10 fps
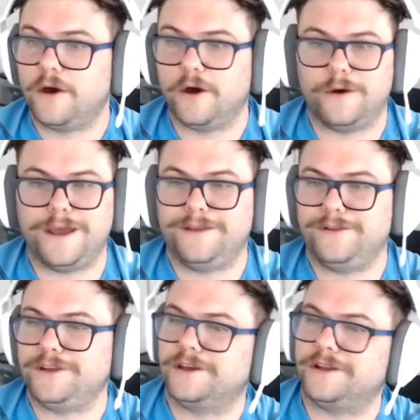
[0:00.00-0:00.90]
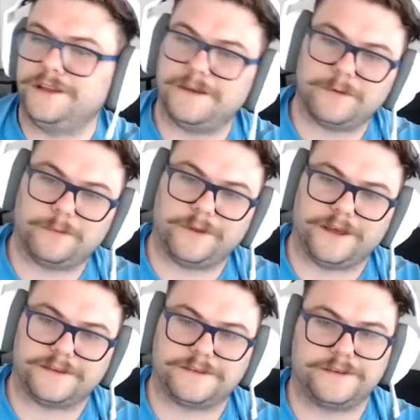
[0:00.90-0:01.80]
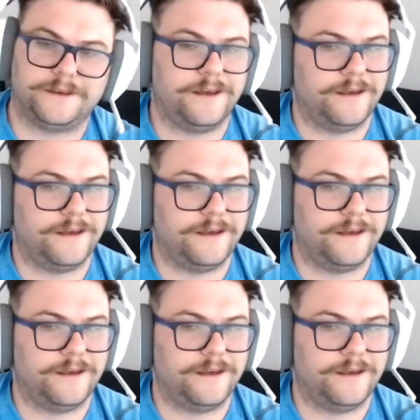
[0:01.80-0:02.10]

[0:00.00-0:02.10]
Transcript: Oh, hey, look, you cleaned up the place.